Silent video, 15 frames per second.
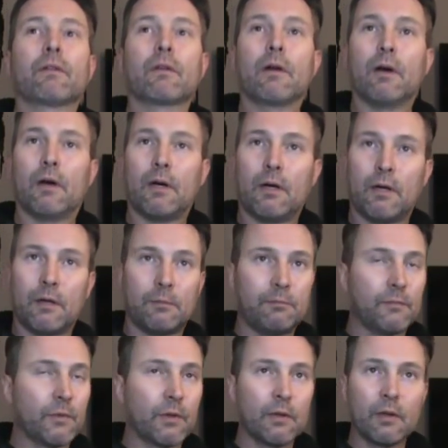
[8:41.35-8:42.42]

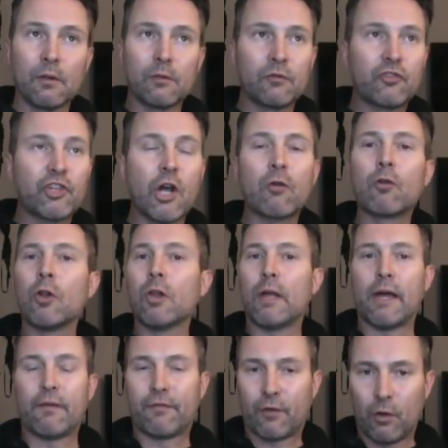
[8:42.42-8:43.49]
uh, general
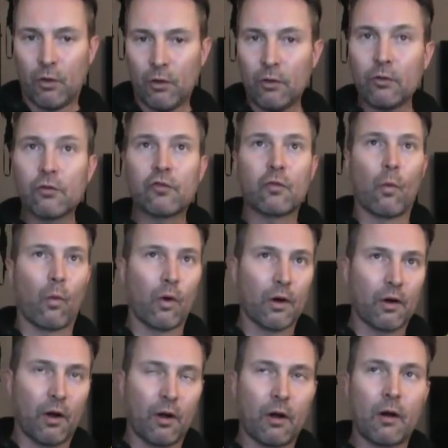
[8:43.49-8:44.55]
life goals,
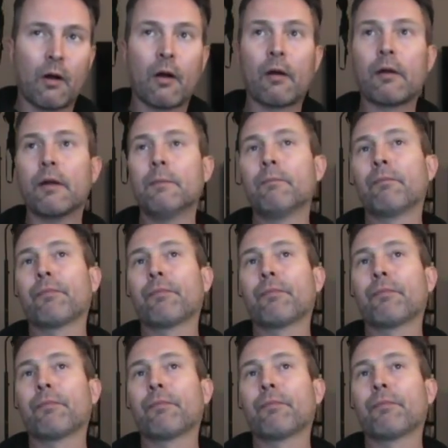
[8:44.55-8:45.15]
work hard.